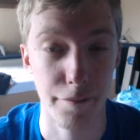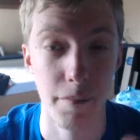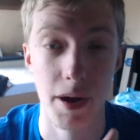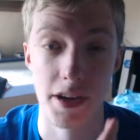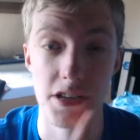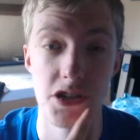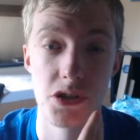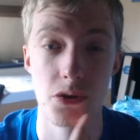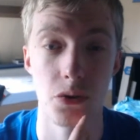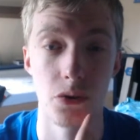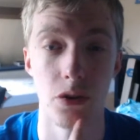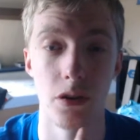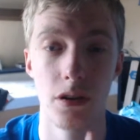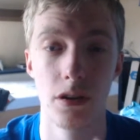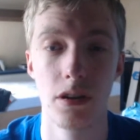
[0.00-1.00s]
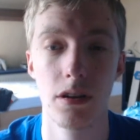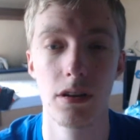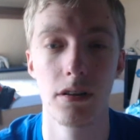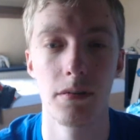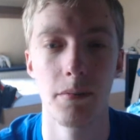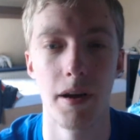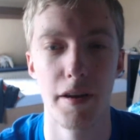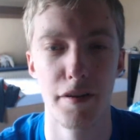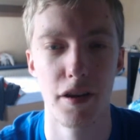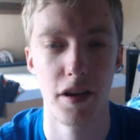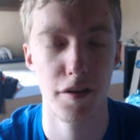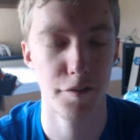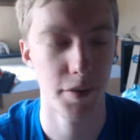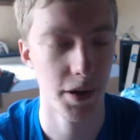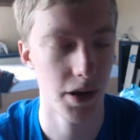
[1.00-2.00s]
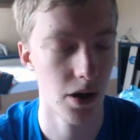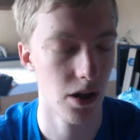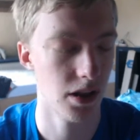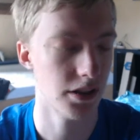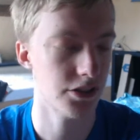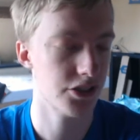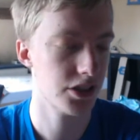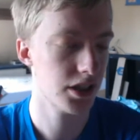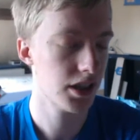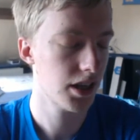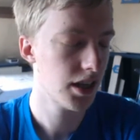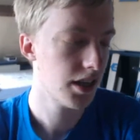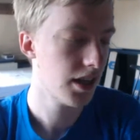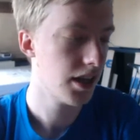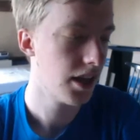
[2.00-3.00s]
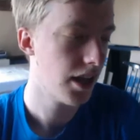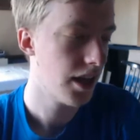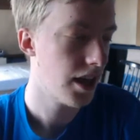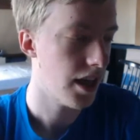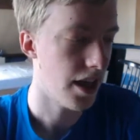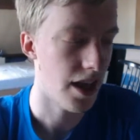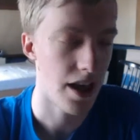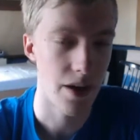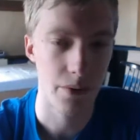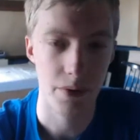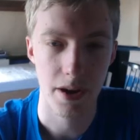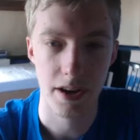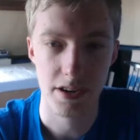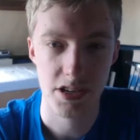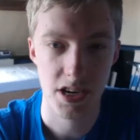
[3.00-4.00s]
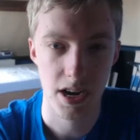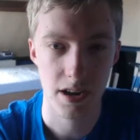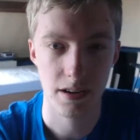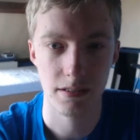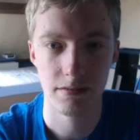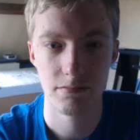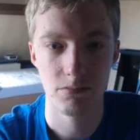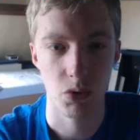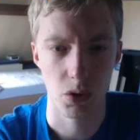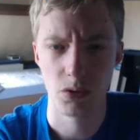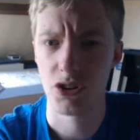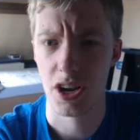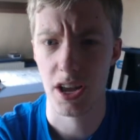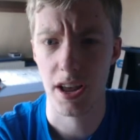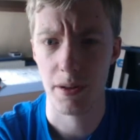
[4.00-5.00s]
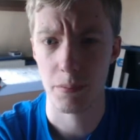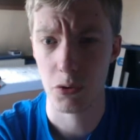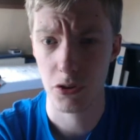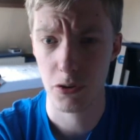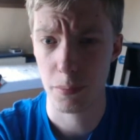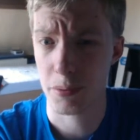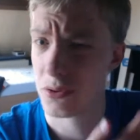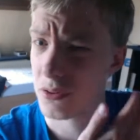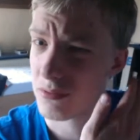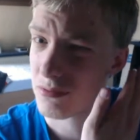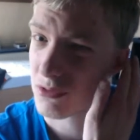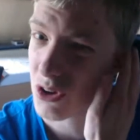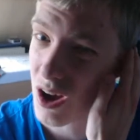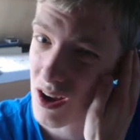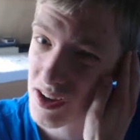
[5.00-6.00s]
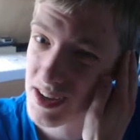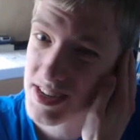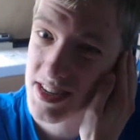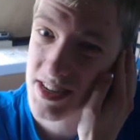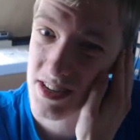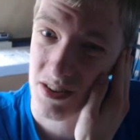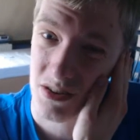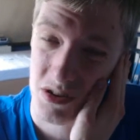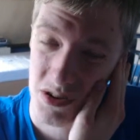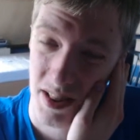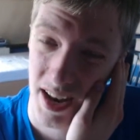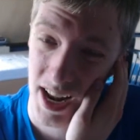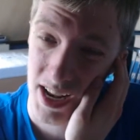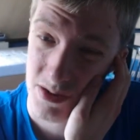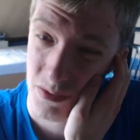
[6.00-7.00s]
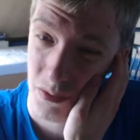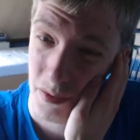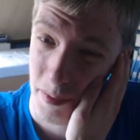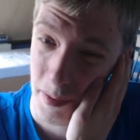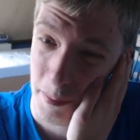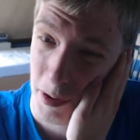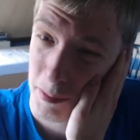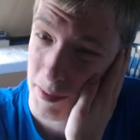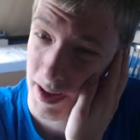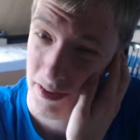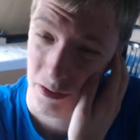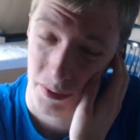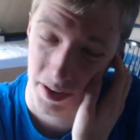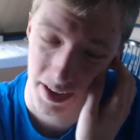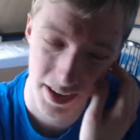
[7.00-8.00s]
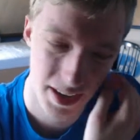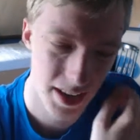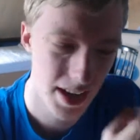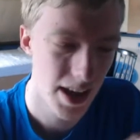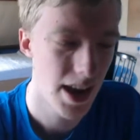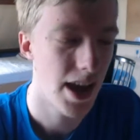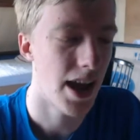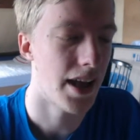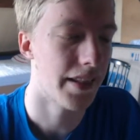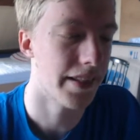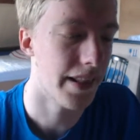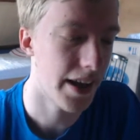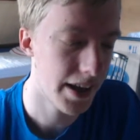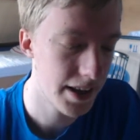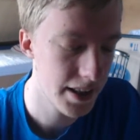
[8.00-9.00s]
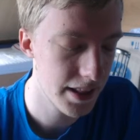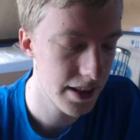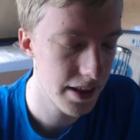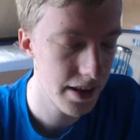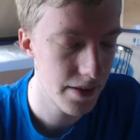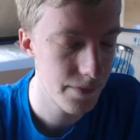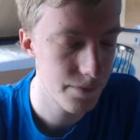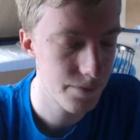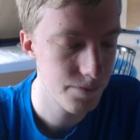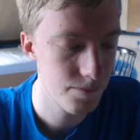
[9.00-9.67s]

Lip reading: my school, head of my college, and we had a chat, multiple talks, also the last one with my mom last week, and likely,